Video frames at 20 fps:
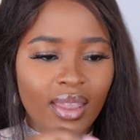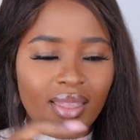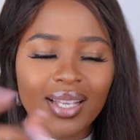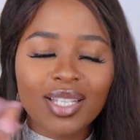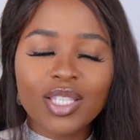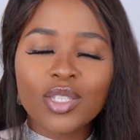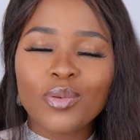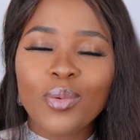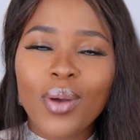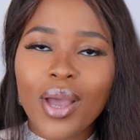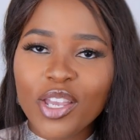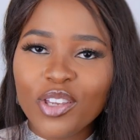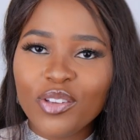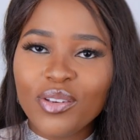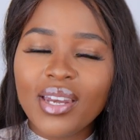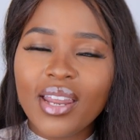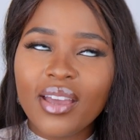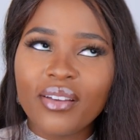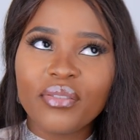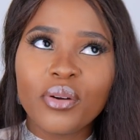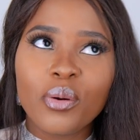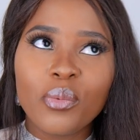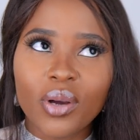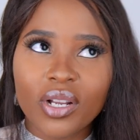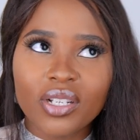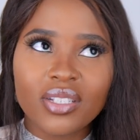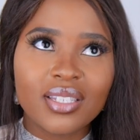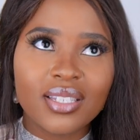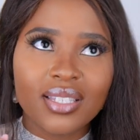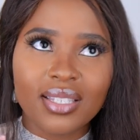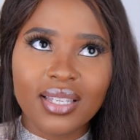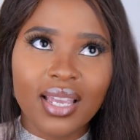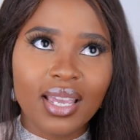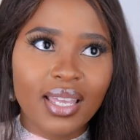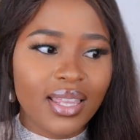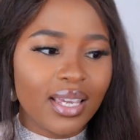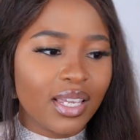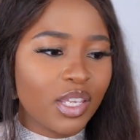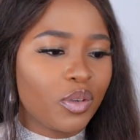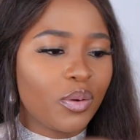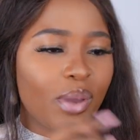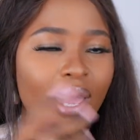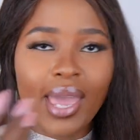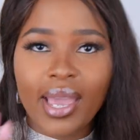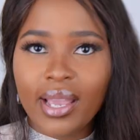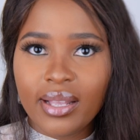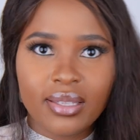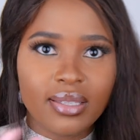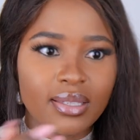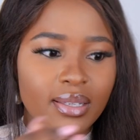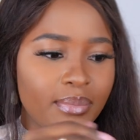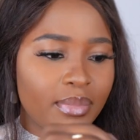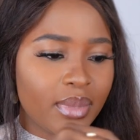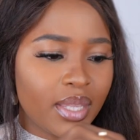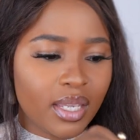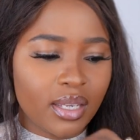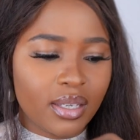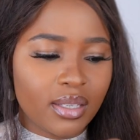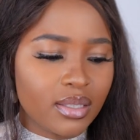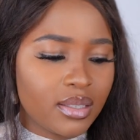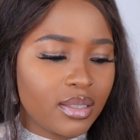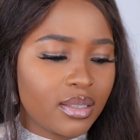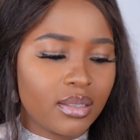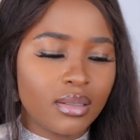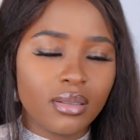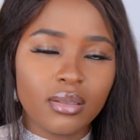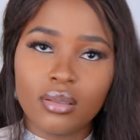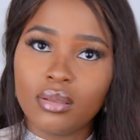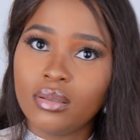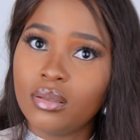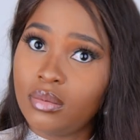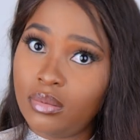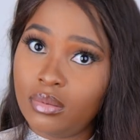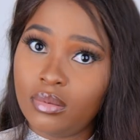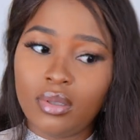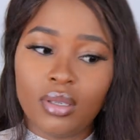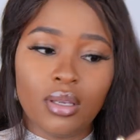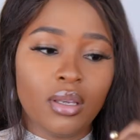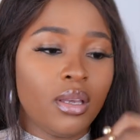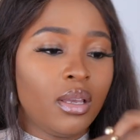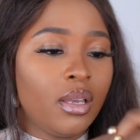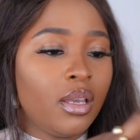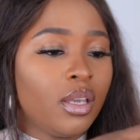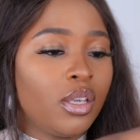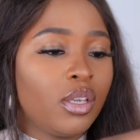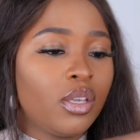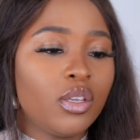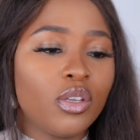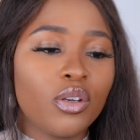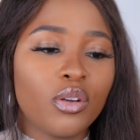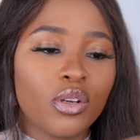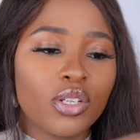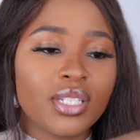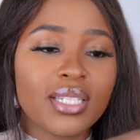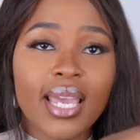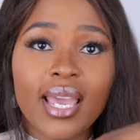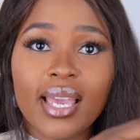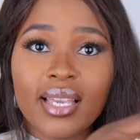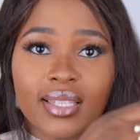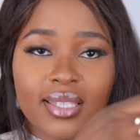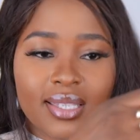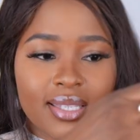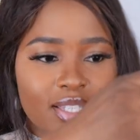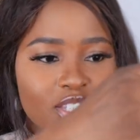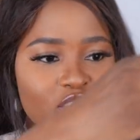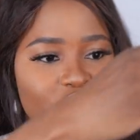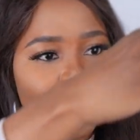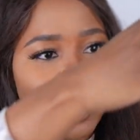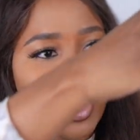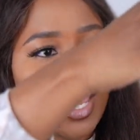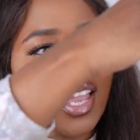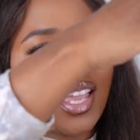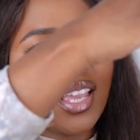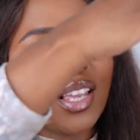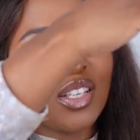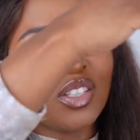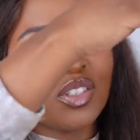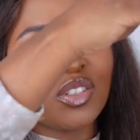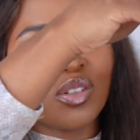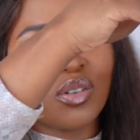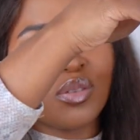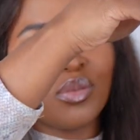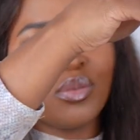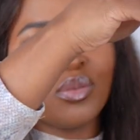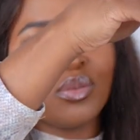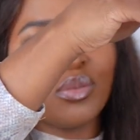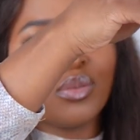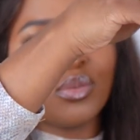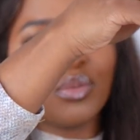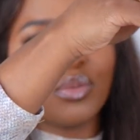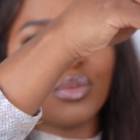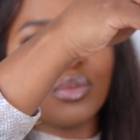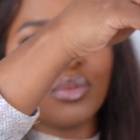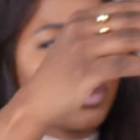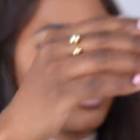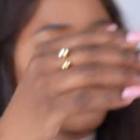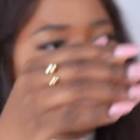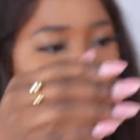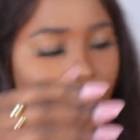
That's why you never want to say that you hate something, because you know tastes change. Ooh.